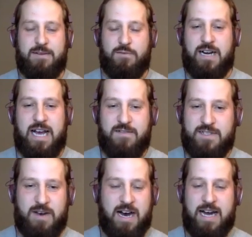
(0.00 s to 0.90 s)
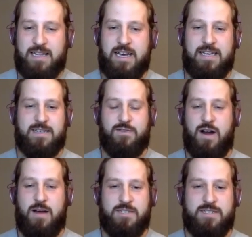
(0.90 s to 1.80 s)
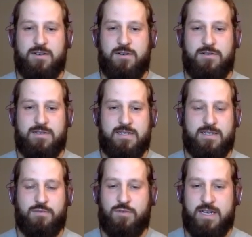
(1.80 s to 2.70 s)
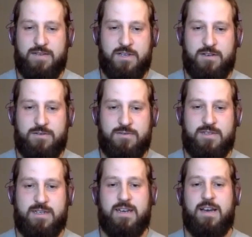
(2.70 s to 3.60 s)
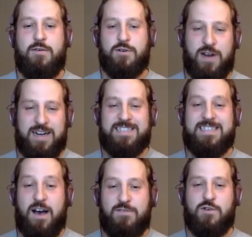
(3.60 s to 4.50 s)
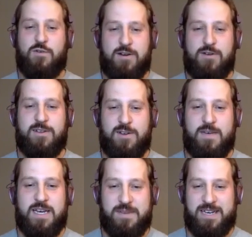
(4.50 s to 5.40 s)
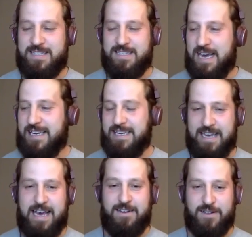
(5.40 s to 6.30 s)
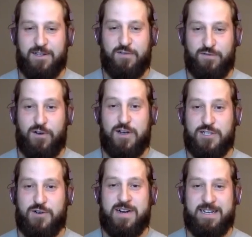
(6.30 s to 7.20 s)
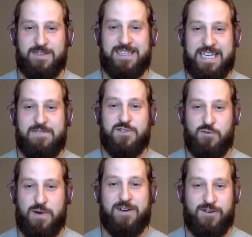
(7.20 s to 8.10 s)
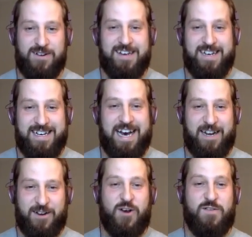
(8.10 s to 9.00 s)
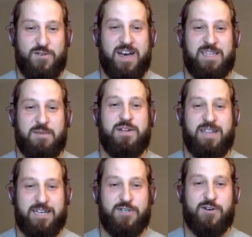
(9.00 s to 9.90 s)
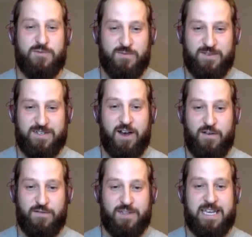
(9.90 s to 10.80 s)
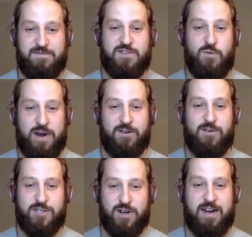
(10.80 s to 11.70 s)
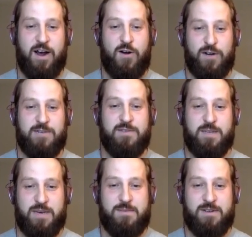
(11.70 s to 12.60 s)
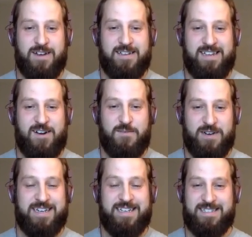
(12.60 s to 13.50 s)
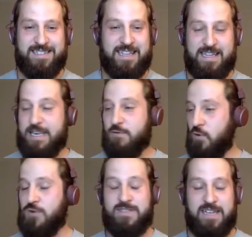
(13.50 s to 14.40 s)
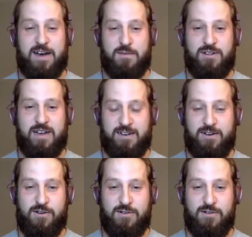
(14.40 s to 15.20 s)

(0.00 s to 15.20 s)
And we're going to have some highlights of our episodes and some previews. And we're trying to stay off Twitter a little bit because I can get a little frustrated with Leaf Twitter. I don't know if you've had the pleasure of Leaf Twitter and trying to argue with the people on there, but it is the worst thing on planet Earth.